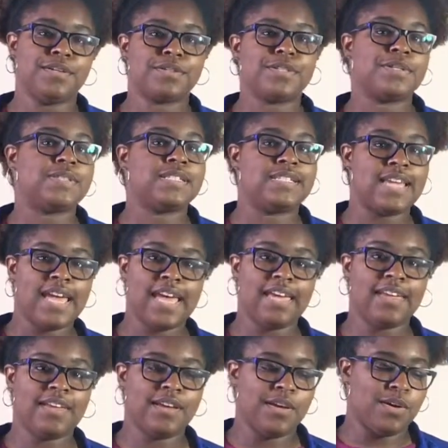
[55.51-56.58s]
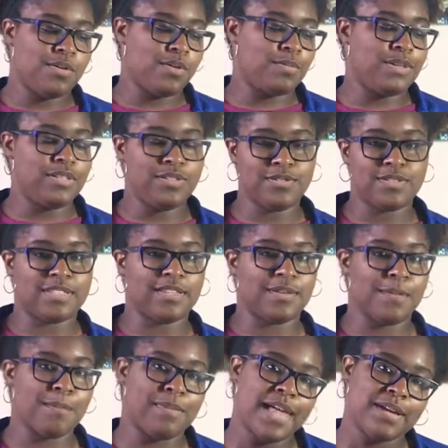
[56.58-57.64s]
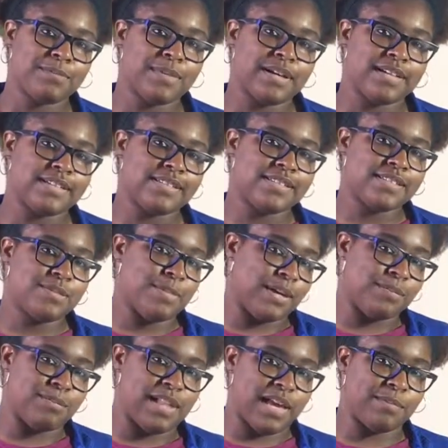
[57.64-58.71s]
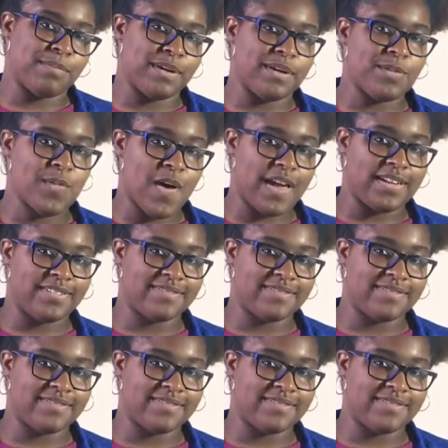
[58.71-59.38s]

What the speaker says: So today, we'll be using blackberries to make blackberry wine.